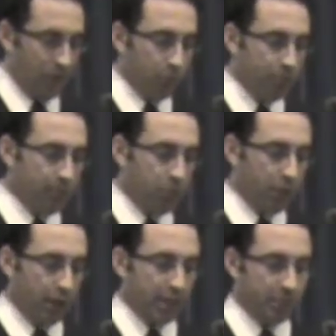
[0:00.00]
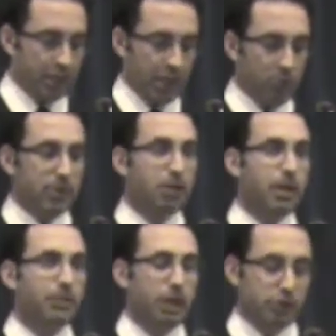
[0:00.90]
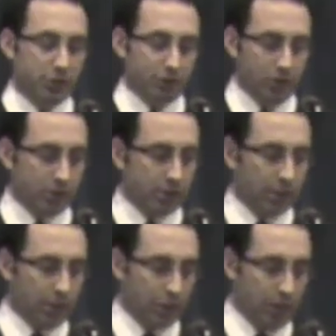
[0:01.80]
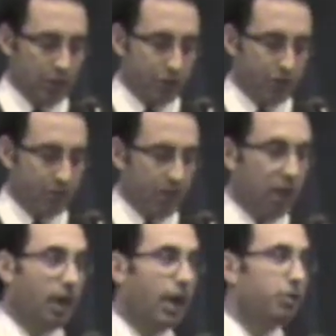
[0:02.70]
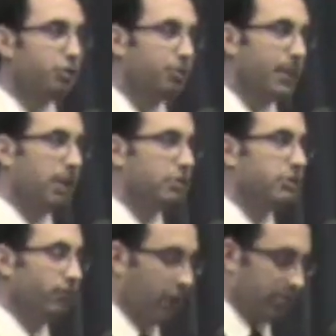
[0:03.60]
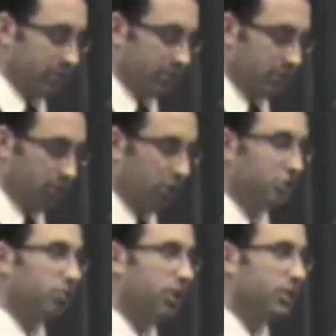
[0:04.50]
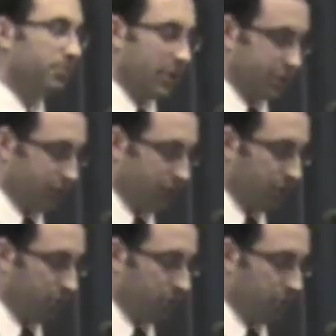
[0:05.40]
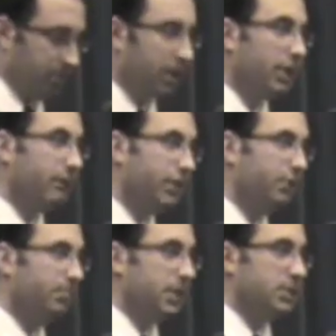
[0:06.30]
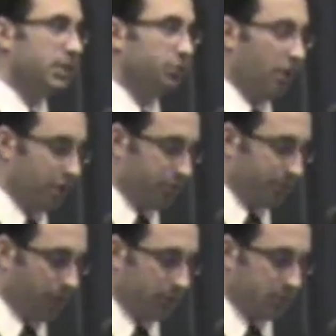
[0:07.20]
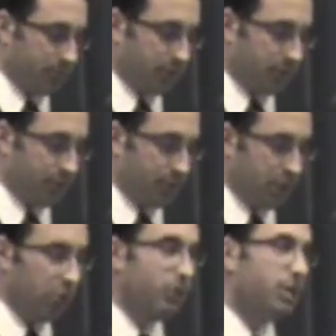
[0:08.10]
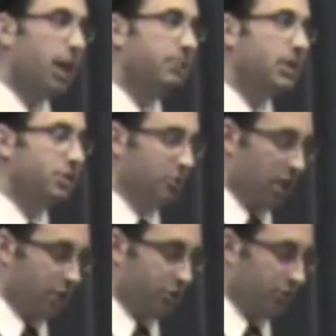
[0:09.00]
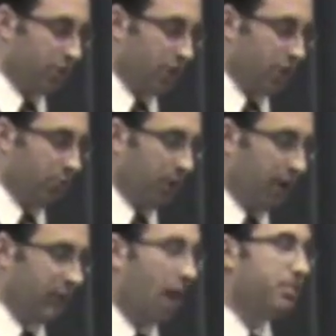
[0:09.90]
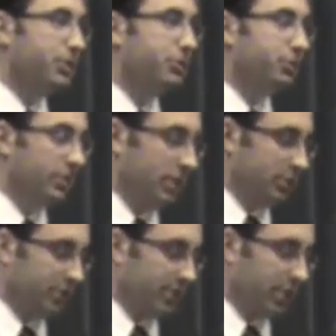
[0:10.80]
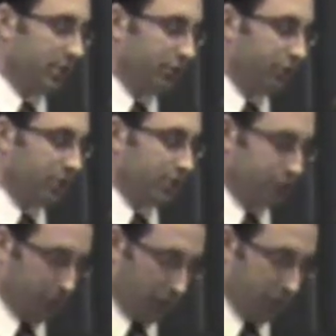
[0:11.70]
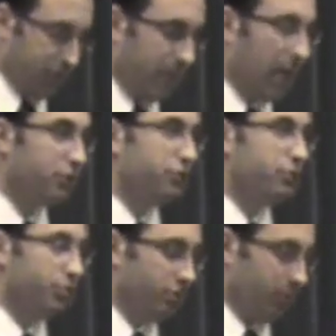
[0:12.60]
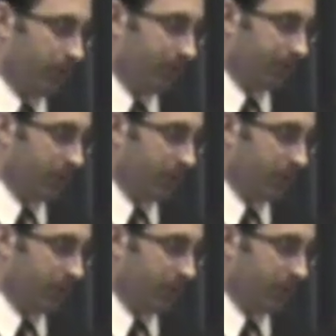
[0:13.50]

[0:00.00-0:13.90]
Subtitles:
I wouldn't be where I am today without my parents' focus on education. And I know your parents and families also want the best for you by giving you the best education possible. With time in education, you will have the opportunity to see and do things you never imagined doing.